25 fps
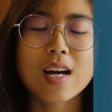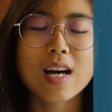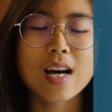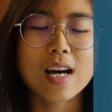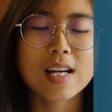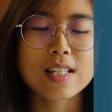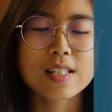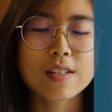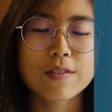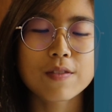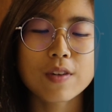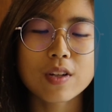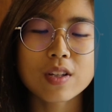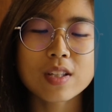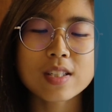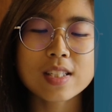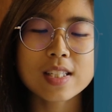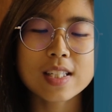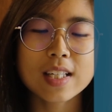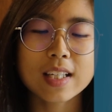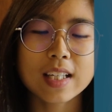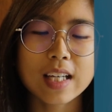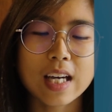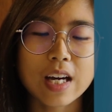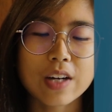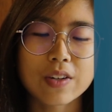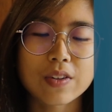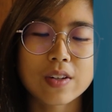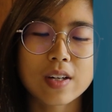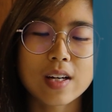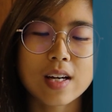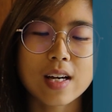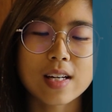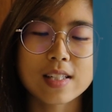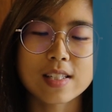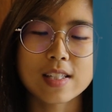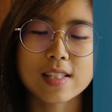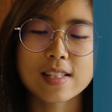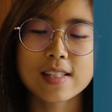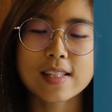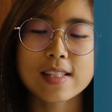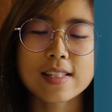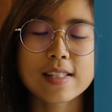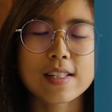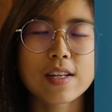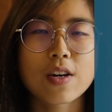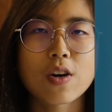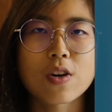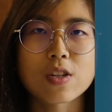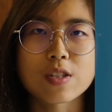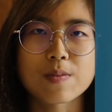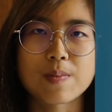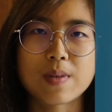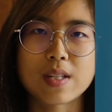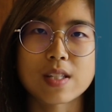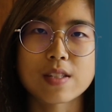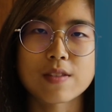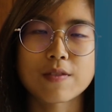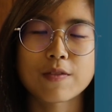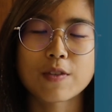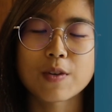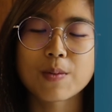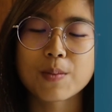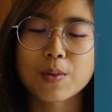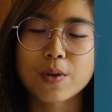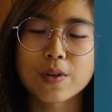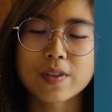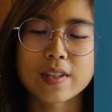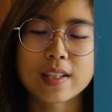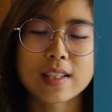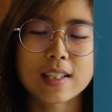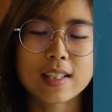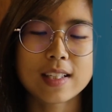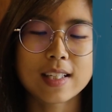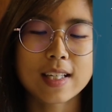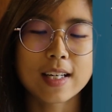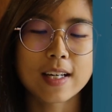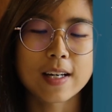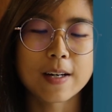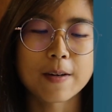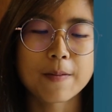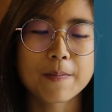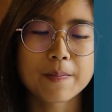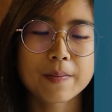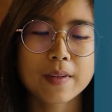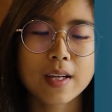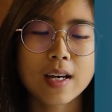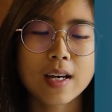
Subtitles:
As a volunteer carer at Assisi Hospice for more than a year,